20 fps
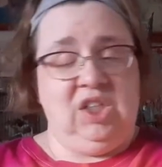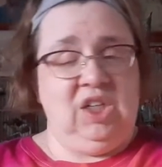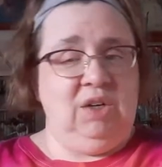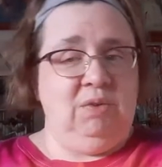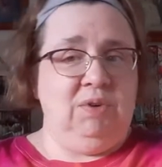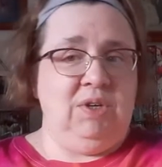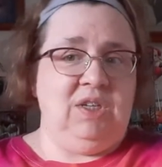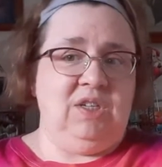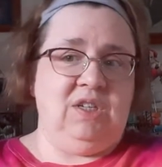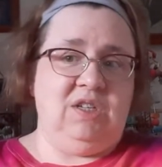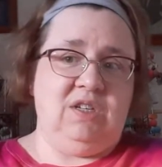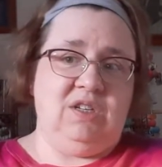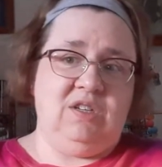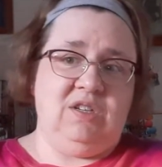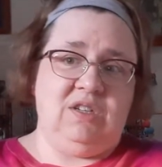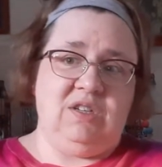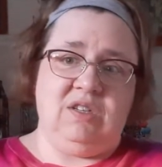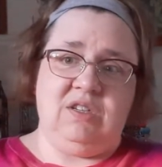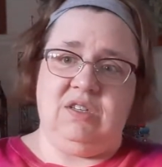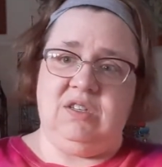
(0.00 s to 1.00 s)

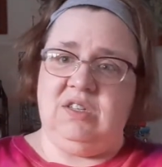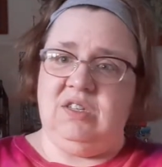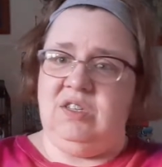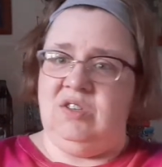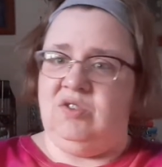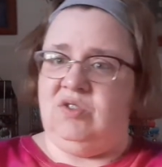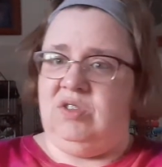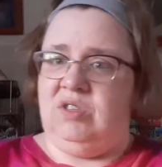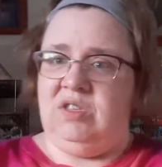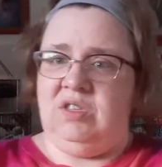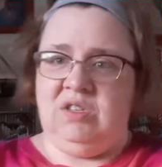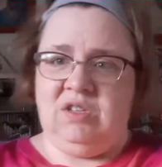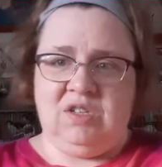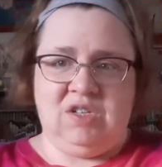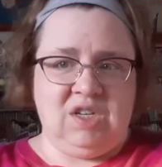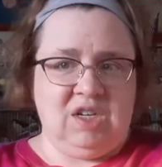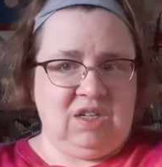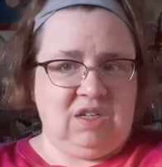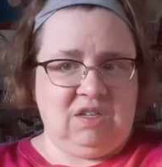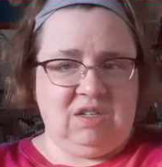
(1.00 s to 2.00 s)
was
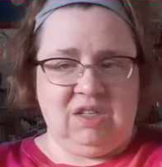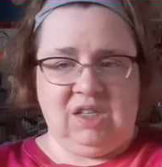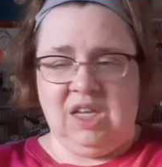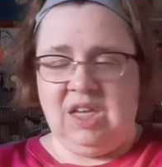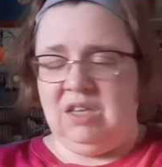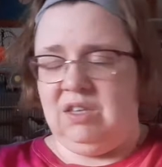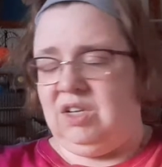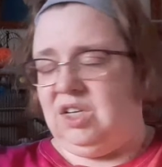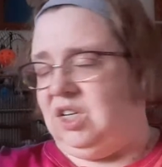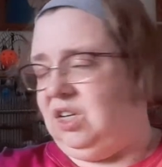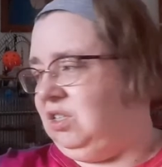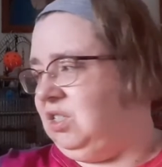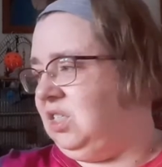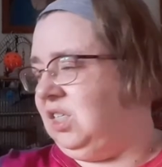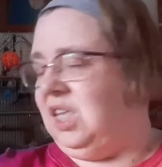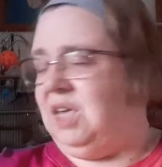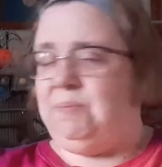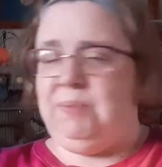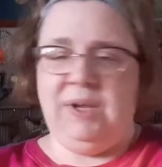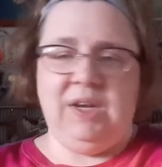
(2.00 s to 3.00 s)
just
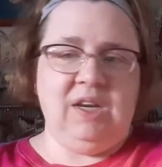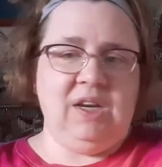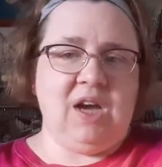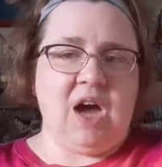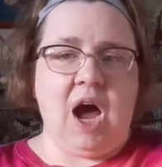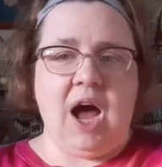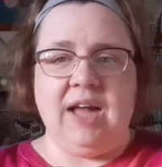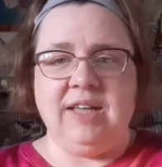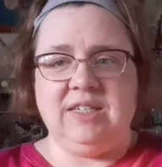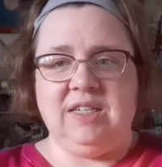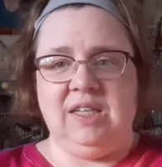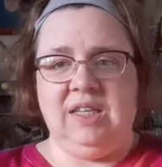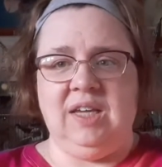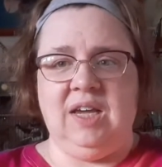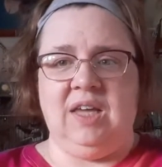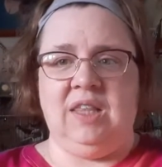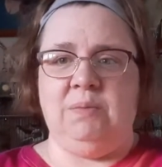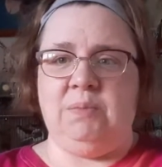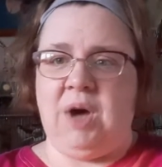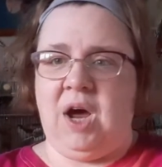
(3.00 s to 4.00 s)
sleeping constantly
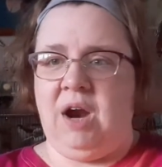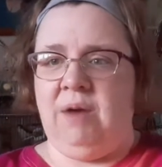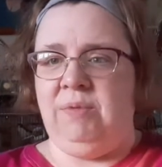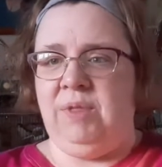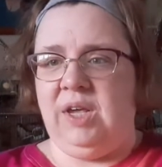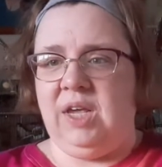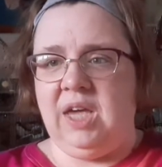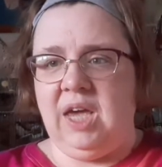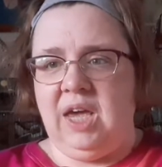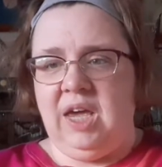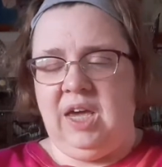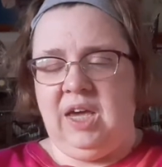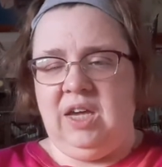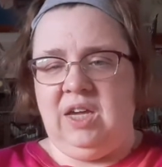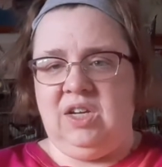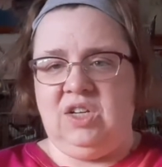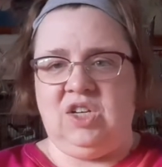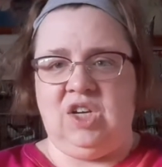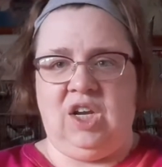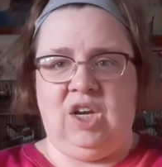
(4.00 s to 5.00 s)
on the bottom of the
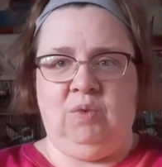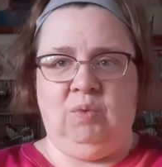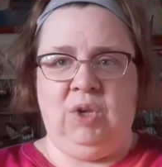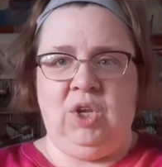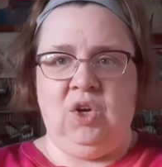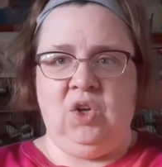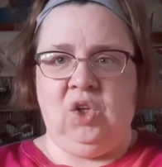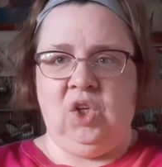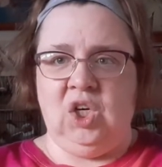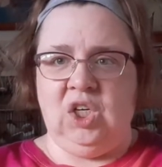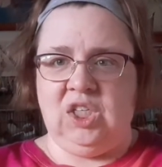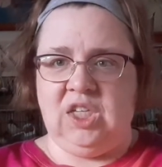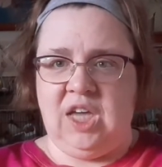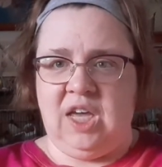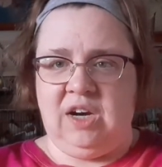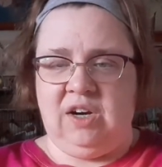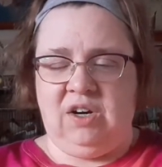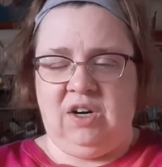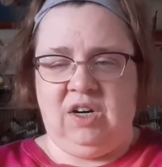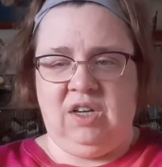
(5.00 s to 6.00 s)
cage, and when you looked
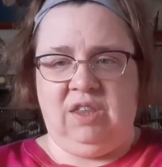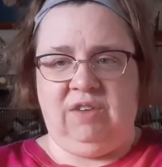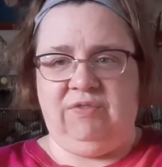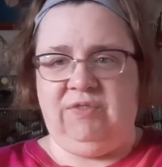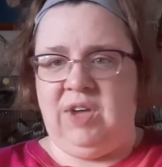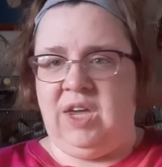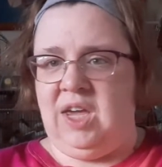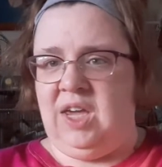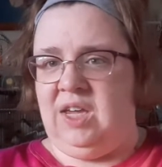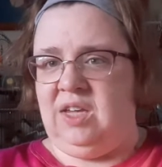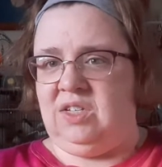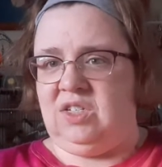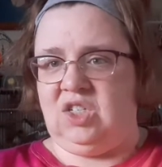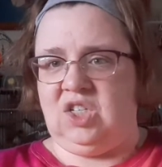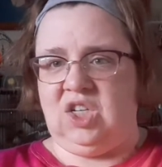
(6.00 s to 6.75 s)
at her in the face,